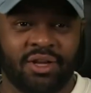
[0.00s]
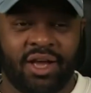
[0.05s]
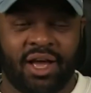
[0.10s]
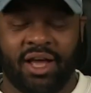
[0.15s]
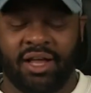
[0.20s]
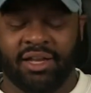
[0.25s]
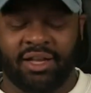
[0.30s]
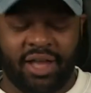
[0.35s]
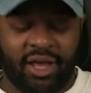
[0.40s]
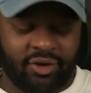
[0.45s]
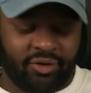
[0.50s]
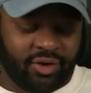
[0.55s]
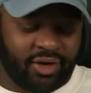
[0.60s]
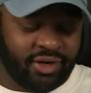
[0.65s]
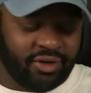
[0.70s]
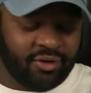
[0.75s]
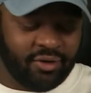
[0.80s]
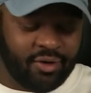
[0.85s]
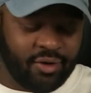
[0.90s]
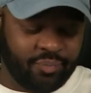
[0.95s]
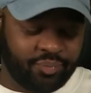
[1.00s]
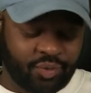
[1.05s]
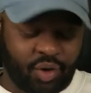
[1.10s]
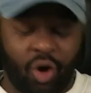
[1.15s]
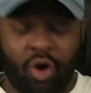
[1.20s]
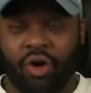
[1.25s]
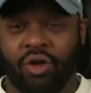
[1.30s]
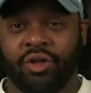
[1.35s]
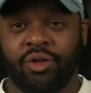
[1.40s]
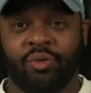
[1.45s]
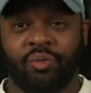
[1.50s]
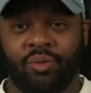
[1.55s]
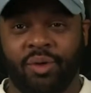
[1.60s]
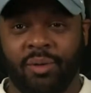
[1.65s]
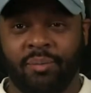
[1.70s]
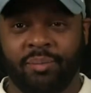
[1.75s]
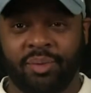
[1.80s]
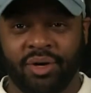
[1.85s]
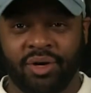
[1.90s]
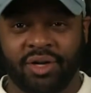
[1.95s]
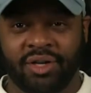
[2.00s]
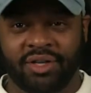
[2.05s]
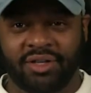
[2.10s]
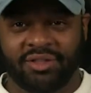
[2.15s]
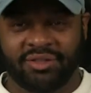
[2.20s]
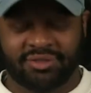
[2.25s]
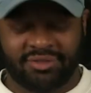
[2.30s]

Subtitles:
lettering, all in one book.